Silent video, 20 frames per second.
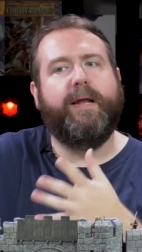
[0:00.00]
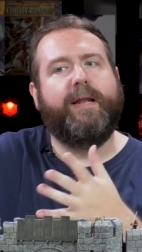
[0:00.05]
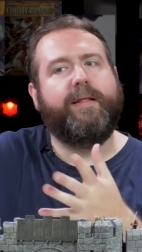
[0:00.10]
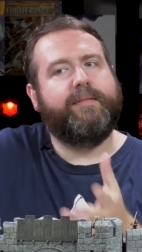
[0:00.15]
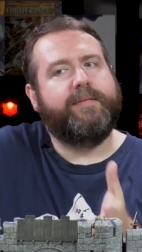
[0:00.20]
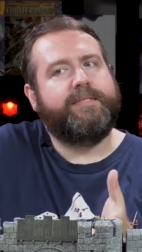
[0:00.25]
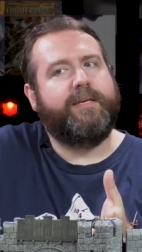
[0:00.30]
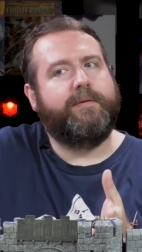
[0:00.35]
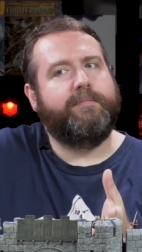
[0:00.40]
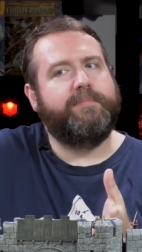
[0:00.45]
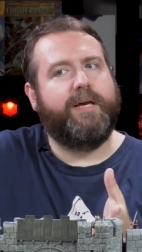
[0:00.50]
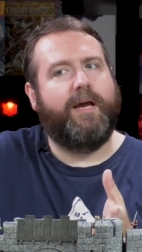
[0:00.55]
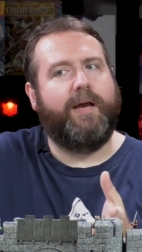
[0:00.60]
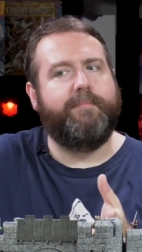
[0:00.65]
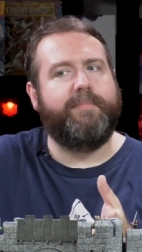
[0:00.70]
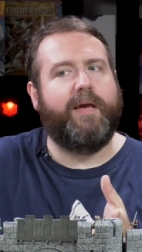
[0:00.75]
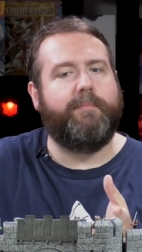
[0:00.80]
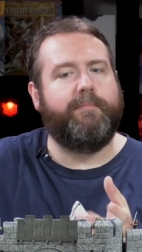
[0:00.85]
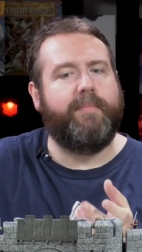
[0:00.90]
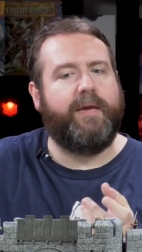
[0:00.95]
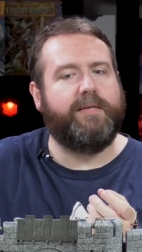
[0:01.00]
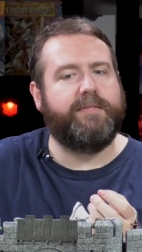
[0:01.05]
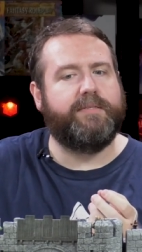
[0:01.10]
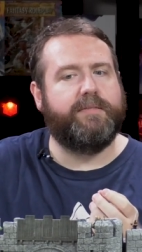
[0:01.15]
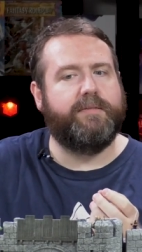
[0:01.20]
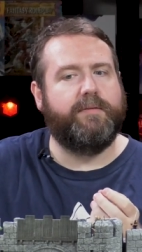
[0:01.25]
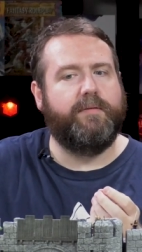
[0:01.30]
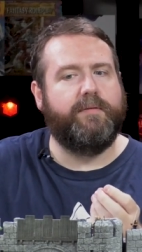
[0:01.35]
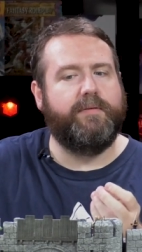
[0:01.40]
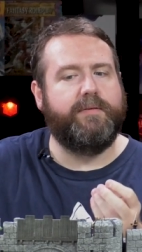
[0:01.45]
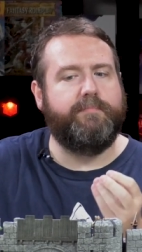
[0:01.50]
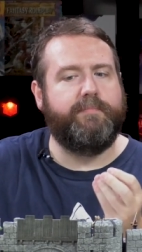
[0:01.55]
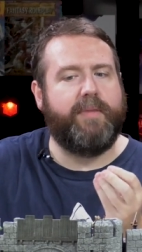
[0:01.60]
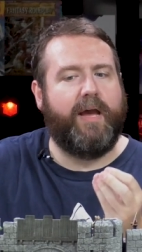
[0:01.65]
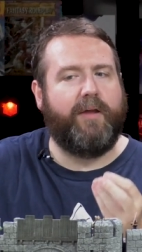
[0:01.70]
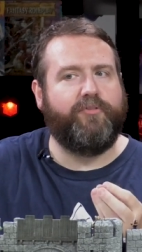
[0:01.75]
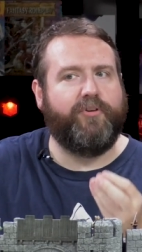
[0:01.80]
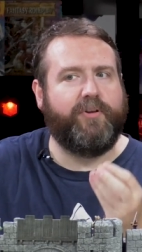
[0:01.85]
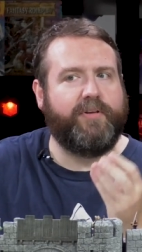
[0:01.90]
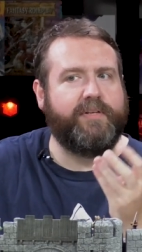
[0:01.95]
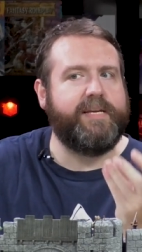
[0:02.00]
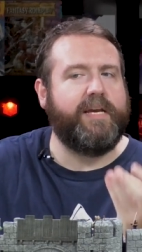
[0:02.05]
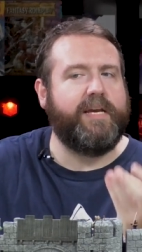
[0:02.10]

But at the same time, that makes magic